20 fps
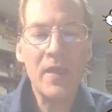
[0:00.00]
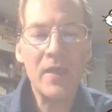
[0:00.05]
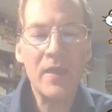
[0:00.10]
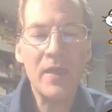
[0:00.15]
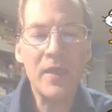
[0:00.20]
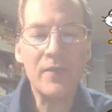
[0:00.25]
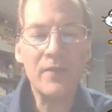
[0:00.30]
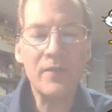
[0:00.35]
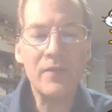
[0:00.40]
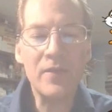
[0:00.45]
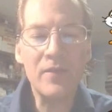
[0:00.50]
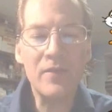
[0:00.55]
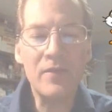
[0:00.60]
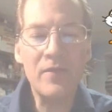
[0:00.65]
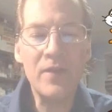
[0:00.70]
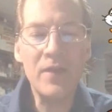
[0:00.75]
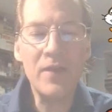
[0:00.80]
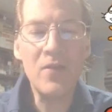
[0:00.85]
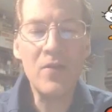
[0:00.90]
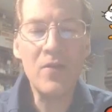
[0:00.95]
if the
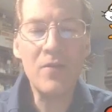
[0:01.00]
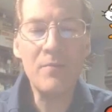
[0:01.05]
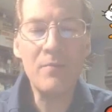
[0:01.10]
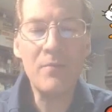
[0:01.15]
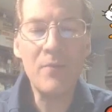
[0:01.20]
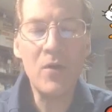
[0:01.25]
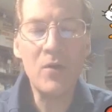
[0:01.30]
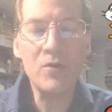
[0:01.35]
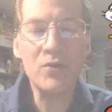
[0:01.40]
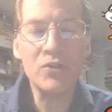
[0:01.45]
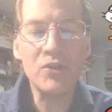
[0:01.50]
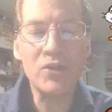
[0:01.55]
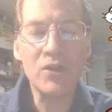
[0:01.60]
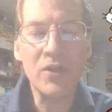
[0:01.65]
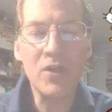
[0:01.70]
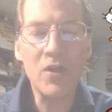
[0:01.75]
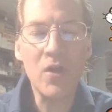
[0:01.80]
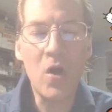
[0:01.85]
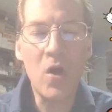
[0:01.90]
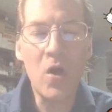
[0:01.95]
video
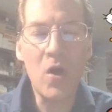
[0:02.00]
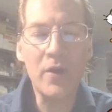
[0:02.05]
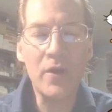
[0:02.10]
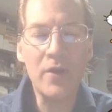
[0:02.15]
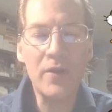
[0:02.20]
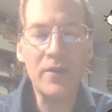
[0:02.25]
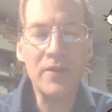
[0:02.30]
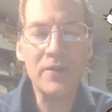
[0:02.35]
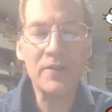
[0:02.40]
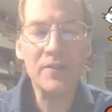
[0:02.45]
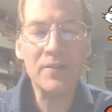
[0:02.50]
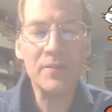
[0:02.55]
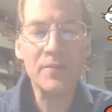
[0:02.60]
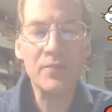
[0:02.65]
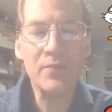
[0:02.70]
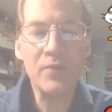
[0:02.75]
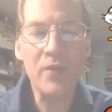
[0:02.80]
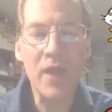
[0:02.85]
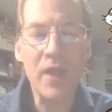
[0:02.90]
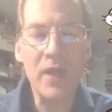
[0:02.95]
motion on this
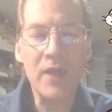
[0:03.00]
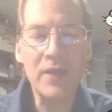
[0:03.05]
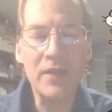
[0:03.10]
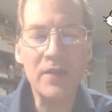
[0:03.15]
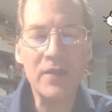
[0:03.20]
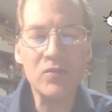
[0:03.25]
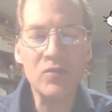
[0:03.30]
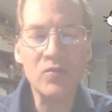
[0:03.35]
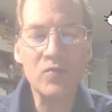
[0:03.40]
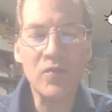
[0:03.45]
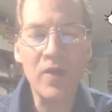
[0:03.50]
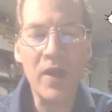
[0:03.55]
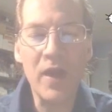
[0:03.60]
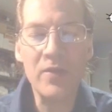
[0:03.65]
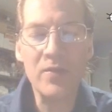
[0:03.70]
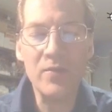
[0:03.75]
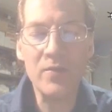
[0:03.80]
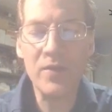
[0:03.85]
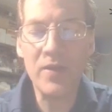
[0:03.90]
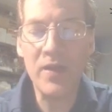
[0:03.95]
sprite is
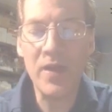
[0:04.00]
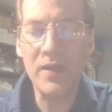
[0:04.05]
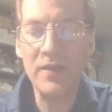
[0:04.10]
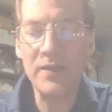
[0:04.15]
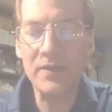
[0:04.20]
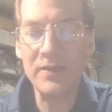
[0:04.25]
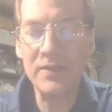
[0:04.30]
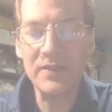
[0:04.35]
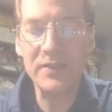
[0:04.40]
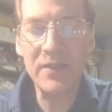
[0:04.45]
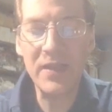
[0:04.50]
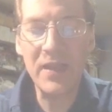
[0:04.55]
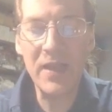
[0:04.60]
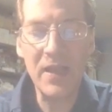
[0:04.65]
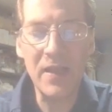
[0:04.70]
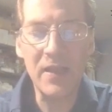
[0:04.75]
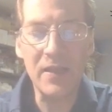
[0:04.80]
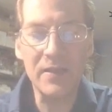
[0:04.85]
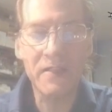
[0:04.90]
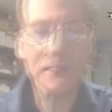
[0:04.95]
greater than
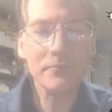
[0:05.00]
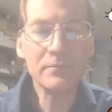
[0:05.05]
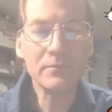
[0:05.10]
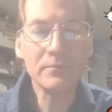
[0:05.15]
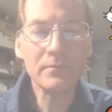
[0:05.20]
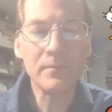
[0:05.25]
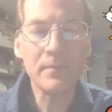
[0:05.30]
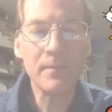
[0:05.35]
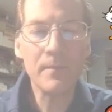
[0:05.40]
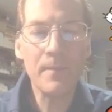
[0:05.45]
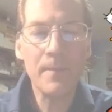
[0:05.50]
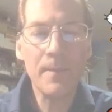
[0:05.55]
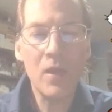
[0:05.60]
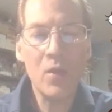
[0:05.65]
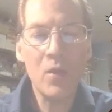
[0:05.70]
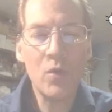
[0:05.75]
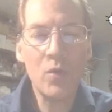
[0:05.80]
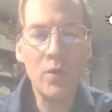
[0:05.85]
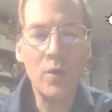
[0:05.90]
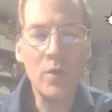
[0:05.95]
10,
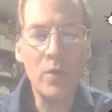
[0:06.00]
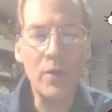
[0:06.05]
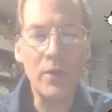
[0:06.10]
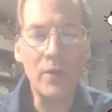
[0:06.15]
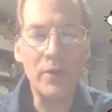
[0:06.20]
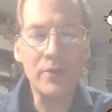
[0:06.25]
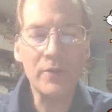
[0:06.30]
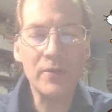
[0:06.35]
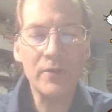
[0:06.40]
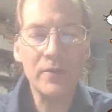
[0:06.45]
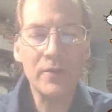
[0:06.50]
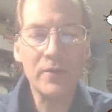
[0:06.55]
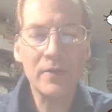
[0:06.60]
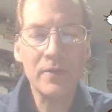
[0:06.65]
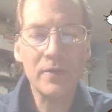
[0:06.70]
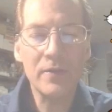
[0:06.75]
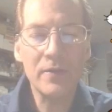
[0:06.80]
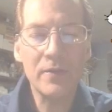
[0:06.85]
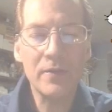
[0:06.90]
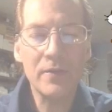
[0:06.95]
we will
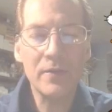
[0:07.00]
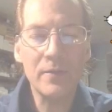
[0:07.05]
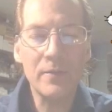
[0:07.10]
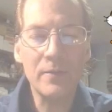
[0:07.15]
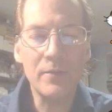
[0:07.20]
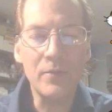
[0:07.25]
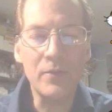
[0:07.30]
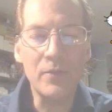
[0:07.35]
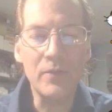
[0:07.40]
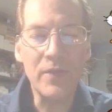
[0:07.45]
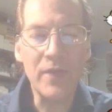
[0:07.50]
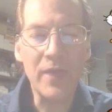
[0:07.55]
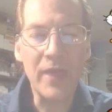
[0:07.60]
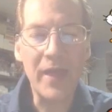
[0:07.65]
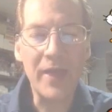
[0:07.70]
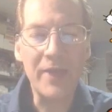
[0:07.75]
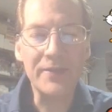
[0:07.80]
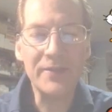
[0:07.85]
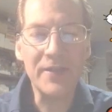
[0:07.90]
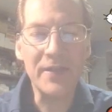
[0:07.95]
move the
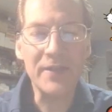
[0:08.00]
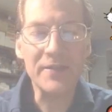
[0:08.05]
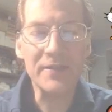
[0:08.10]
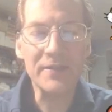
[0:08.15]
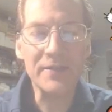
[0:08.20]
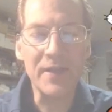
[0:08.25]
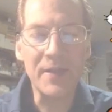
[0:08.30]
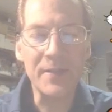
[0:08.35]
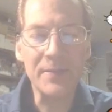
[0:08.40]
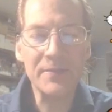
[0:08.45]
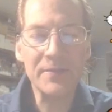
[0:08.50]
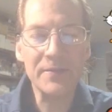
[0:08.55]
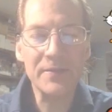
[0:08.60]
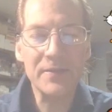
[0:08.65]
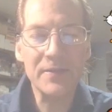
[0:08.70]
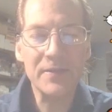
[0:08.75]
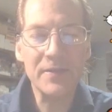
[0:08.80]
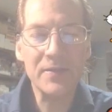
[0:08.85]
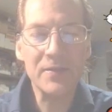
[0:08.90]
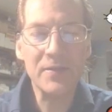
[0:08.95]
cat 10
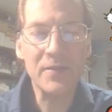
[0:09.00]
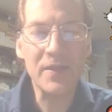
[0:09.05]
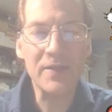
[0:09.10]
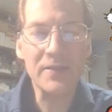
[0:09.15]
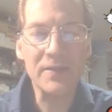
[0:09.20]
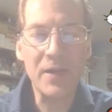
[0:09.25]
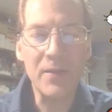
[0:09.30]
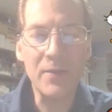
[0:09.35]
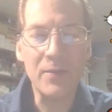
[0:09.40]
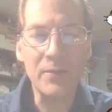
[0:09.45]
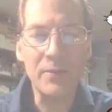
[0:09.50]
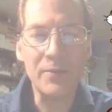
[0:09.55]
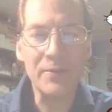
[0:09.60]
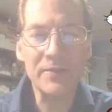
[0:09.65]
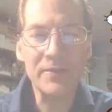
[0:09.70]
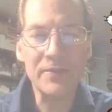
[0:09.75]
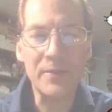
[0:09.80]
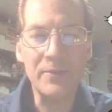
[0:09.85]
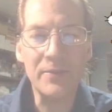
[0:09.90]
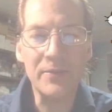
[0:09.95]
steps. So that's how we'll
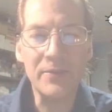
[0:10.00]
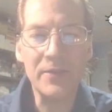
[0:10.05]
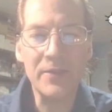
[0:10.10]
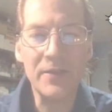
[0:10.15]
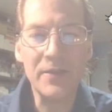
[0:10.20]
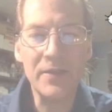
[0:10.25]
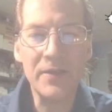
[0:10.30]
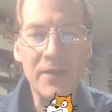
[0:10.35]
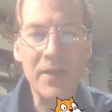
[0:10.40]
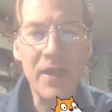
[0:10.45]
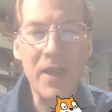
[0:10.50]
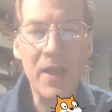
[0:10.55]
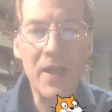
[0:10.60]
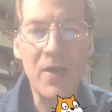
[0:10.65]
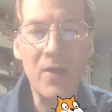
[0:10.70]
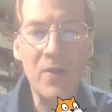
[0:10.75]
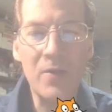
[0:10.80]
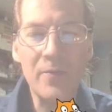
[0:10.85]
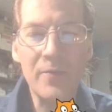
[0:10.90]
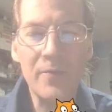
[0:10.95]
assemble it. And
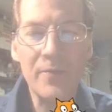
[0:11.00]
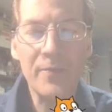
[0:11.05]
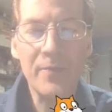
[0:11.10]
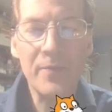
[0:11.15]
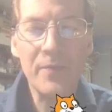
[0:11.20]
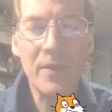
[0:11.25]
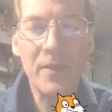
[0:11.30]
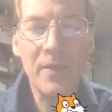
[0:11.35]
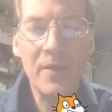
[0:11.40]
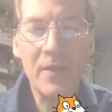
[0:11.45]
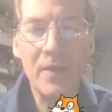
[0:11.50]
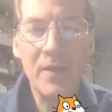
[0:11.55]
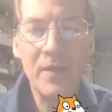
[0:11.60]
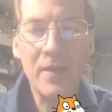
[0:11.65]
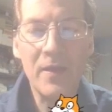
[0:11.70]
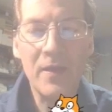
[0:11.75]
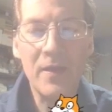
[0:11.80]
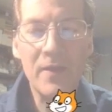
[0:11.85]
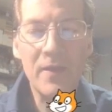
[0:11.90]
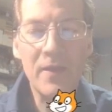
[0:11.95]
now
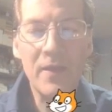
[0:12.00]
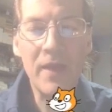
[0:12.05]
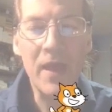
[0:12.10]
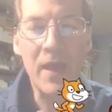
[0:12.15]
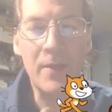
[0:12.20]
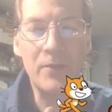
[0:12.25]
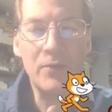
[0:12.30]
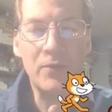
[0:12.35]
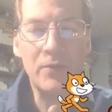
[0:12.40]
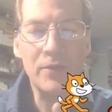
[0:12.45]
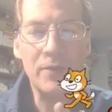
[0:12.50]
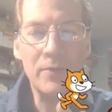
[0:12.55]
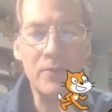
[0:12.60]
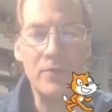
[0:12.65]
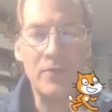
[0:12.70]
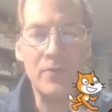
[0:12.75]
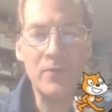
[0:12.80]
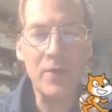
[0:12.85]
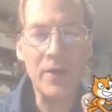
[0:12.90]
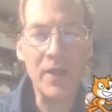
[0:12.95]
the cat will only
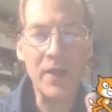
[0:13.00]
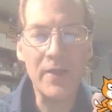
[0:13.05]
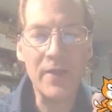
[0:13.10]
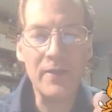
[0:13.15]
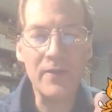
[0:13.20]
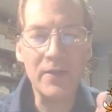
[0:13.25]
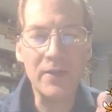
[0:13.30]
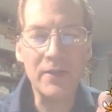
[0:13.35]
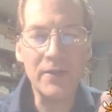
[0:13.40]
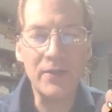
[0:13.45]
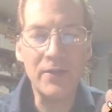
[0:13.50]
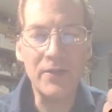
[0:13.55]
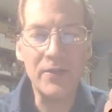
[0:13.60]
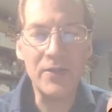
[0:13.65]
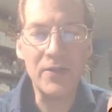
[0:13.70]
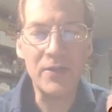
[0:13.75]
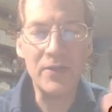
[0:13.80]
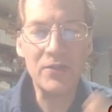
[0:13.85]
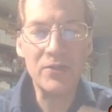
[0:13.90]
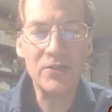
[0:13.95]
move when I give it a little
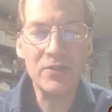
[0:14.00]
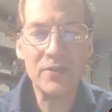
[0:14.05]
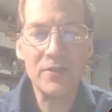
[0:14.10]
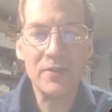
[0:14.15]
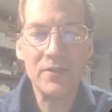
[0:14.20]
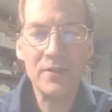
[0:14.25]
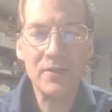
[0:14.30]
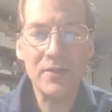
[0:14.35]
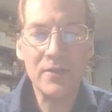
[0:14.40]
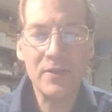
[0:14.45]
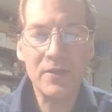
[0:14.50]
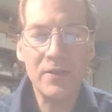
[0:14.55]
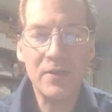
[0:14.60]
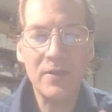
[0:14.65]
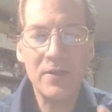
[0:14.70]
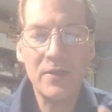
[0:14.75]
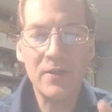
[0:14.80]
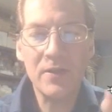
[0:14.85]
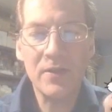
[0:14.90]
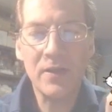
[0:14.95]
nudge.
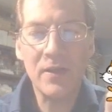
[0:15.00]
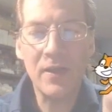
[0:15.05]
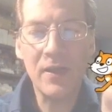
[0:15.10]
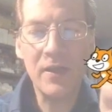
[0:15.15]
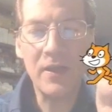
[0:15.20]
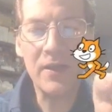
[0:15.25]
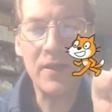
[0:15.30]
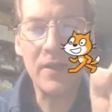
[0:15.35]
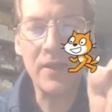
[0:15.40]
Okay, and